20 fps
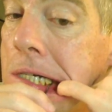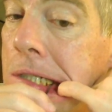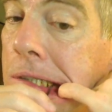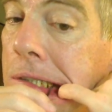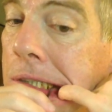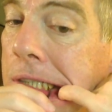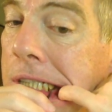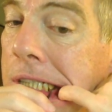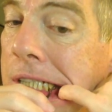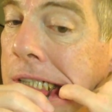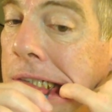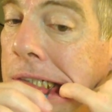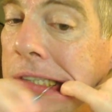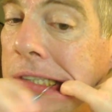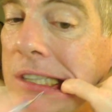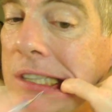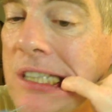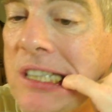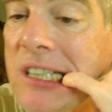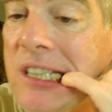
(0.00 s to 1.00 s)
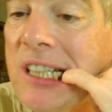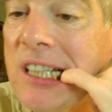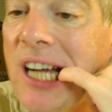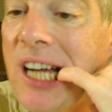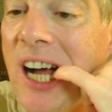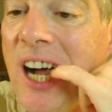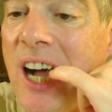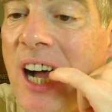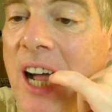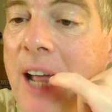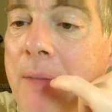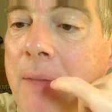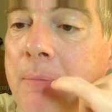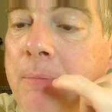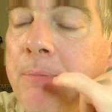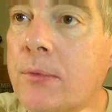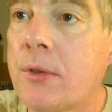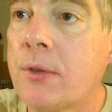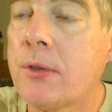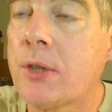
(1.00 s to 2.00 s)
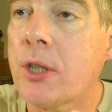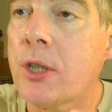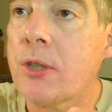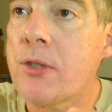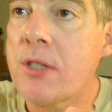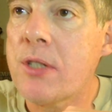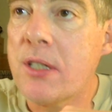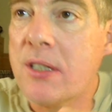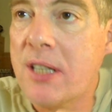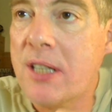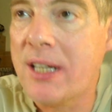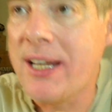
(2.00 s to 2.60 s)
What happens is the time turns into